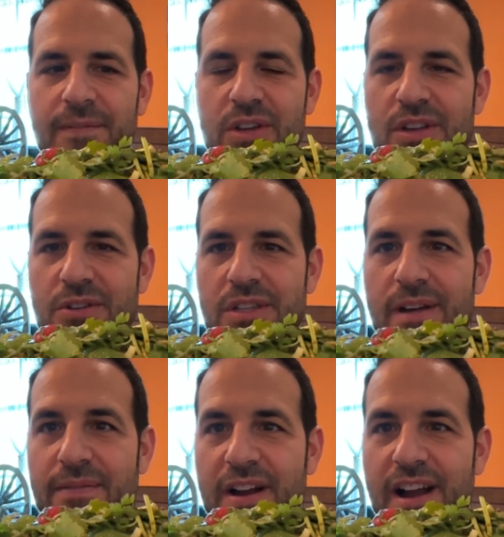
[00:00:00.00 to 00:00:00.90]
There's also
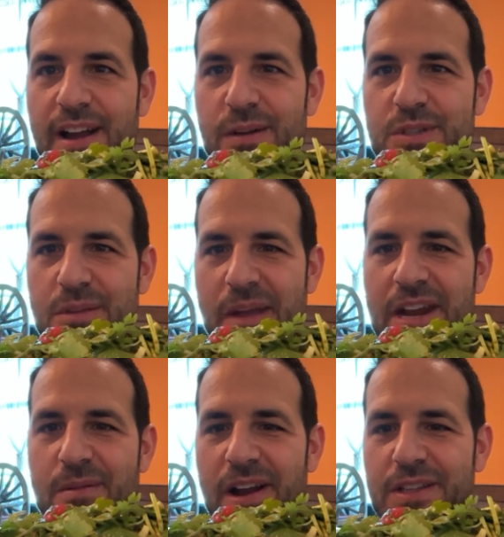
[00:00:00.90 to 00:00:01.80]
avocado
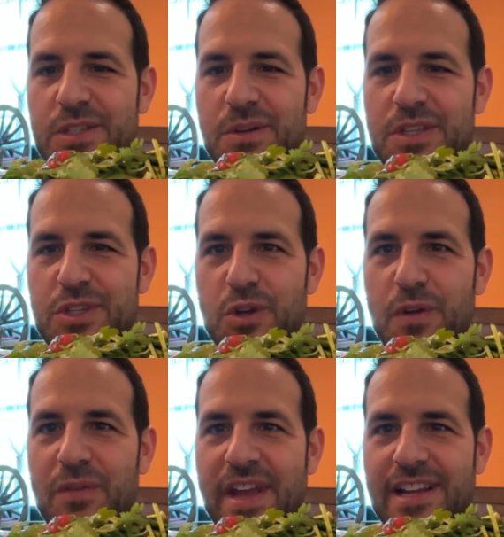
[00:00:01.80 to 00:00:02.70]
tomato on it. So it's
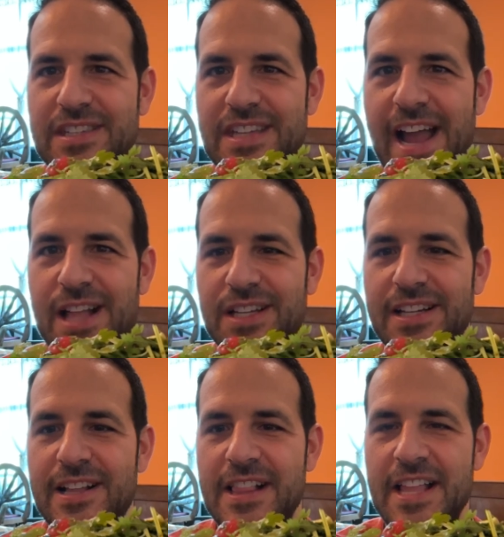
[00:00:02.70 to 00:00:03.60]
served like a
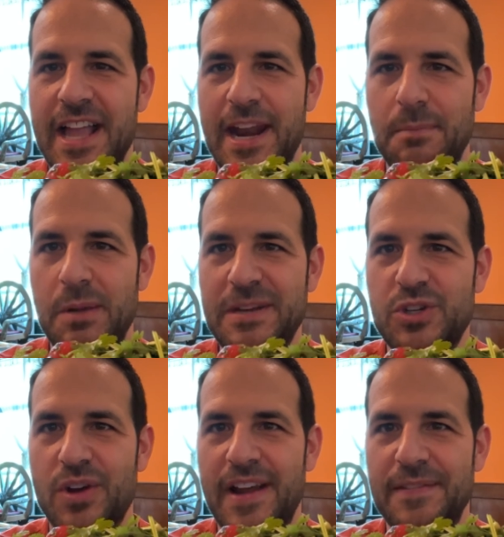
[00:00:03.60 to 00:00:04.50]
salad. And I'm gonna be
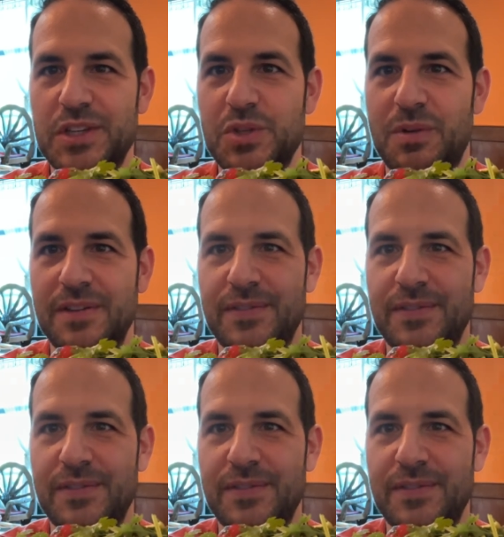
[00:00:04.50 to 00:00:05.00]
trying this one